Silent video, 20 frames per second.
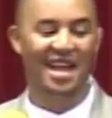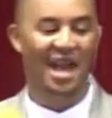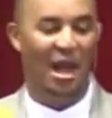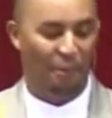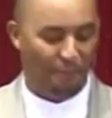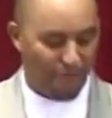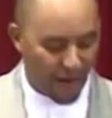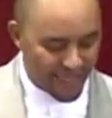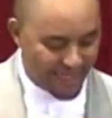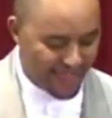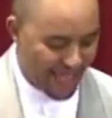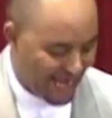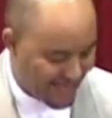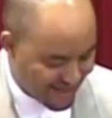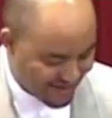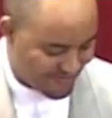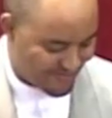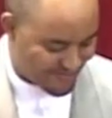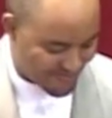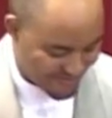But
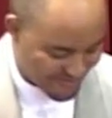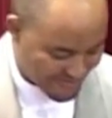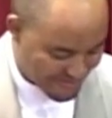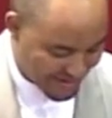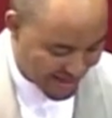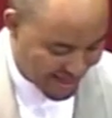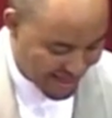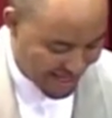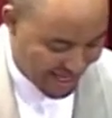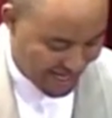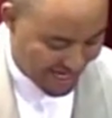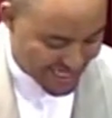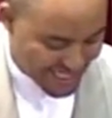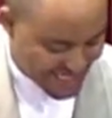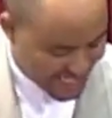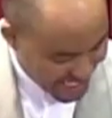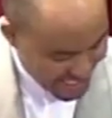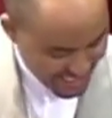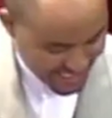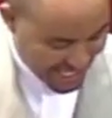then,
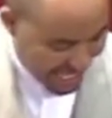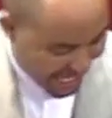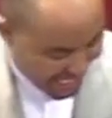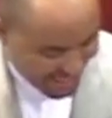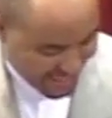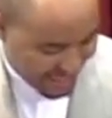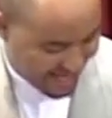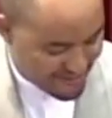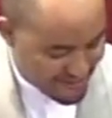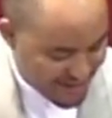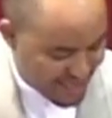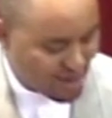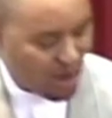just like there is